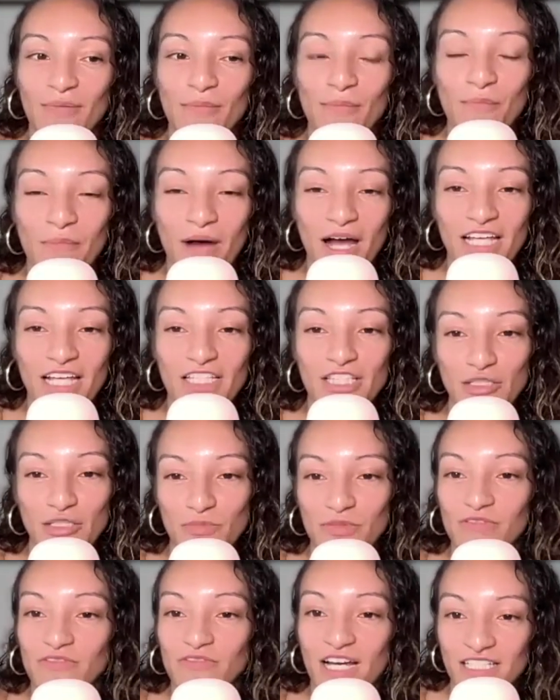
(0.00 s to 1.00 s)
my
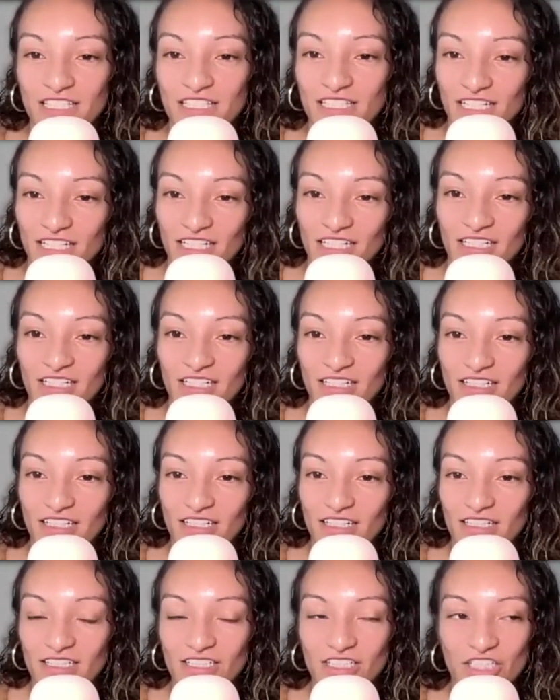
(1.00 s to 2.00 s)
supervisor,
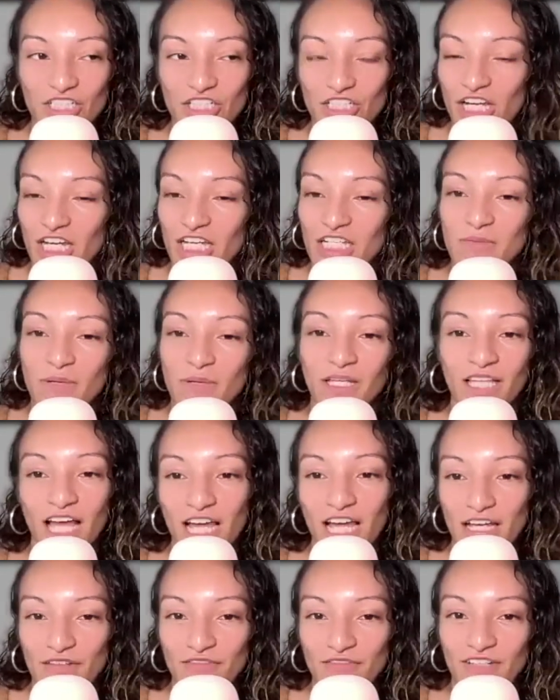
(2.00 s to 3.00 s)
she changed my
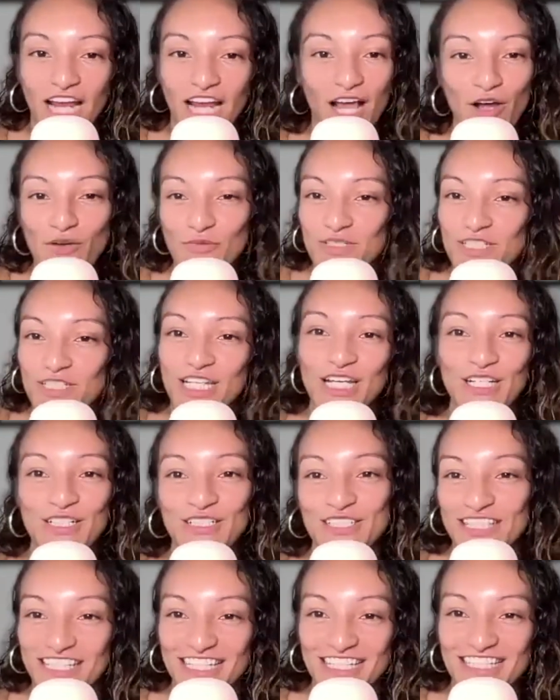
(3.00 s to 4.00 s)
life, and I hope she
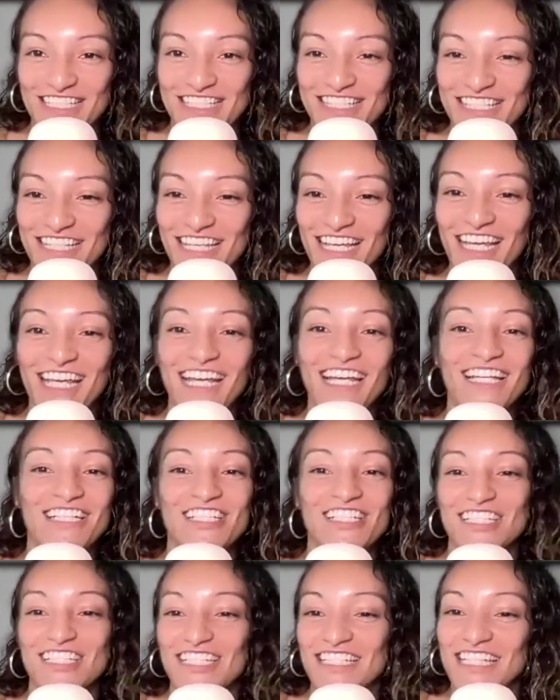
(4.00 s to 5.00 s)
hears this.
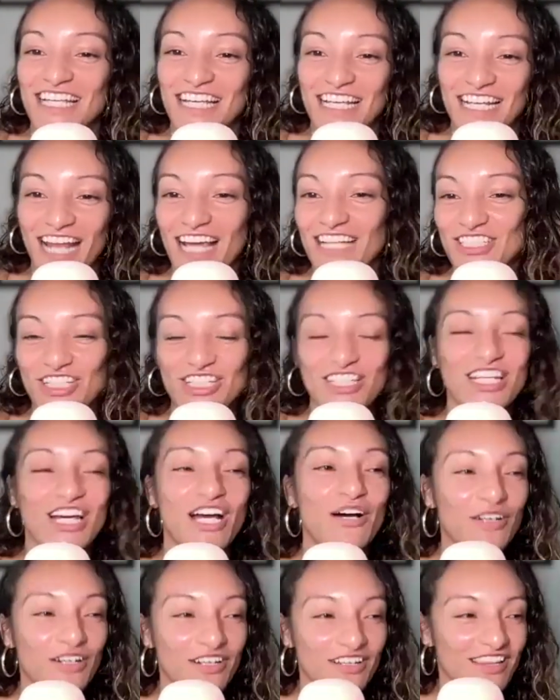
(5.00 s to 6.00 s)
She did. I should
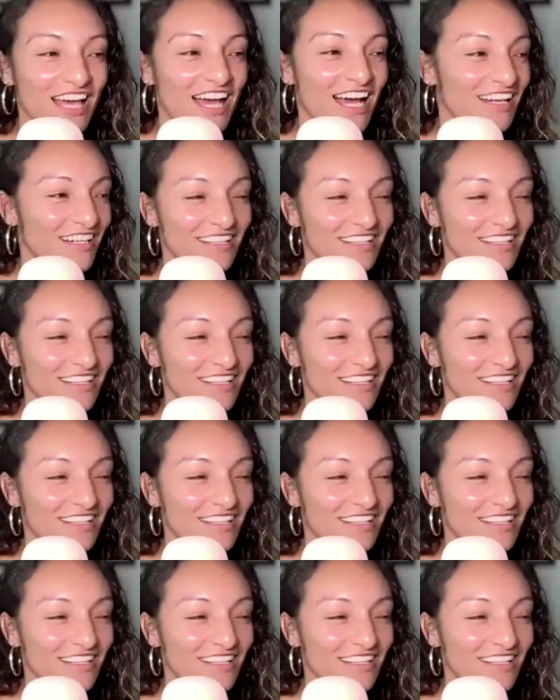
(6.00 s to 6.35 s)
tell her that.